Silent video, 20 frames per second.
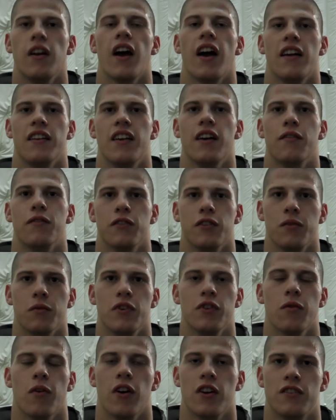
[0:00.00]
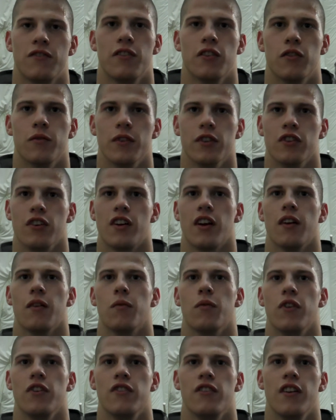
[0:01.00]
Yeah, definitely. When you watch film and look
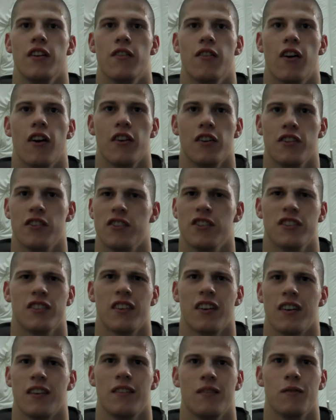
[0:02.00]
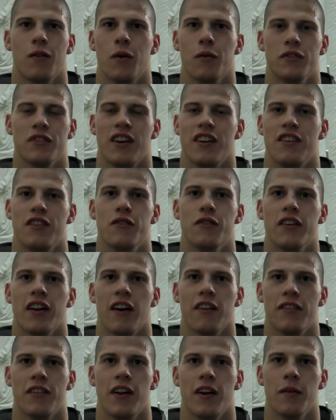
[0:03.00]
at what you did wrong, you're just like, what was I doing
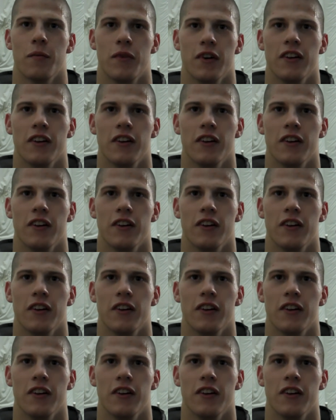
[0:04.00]
out there?